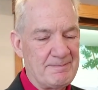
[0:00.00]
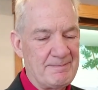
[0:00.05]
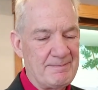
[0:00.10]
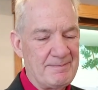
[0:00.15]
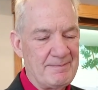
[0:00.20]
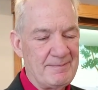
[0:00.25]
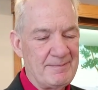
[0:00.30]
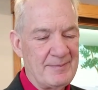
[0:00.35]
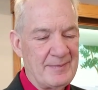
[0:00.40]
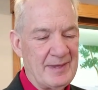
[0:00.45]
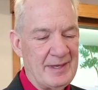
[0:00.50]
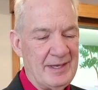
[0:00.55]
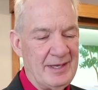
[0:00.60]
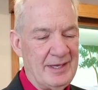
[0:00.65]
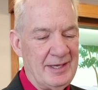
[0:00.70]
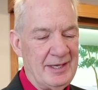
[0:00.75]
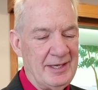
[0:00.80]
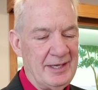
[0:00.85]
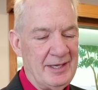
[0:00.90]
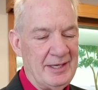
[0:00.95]

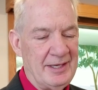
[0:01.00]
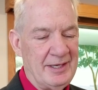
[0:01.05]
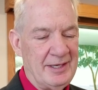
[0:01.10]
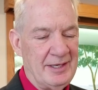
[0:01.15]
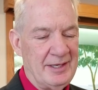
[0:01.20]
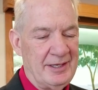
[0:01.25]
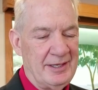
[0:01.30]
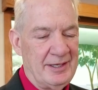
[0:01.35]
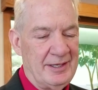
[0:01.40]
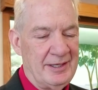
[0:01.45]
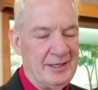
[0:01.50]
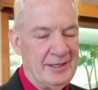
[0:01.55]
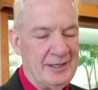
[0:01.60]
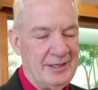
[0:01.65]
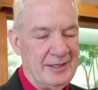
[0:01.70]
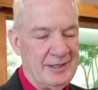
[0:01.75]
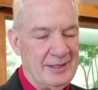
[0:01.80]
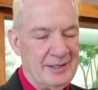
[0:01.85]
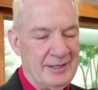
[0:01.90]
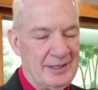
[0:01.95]

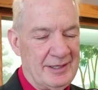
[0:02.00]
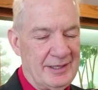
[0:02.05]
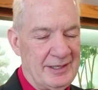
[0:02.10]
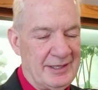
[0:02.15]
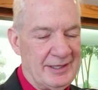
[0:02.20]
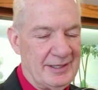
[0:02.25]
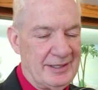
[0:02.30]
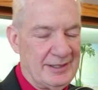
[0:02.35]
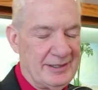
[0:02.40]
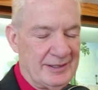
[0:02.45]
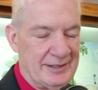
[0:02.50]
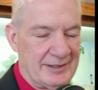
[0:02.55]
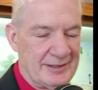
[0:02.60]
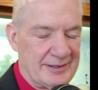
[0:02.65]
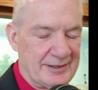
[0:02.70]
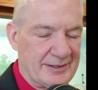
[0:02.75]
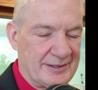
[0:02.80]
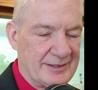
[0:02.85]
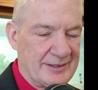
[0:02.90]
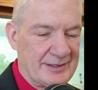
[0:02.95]

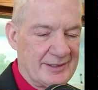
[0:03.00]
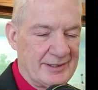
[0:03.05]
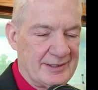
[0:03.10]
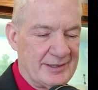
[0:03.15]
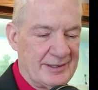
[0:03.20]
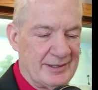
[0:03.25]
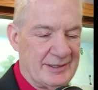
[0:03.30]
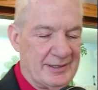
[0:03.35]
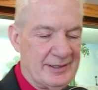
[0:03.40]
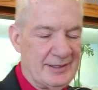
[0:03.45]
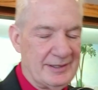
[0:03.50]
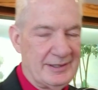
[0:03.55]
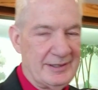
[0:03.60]
(silence)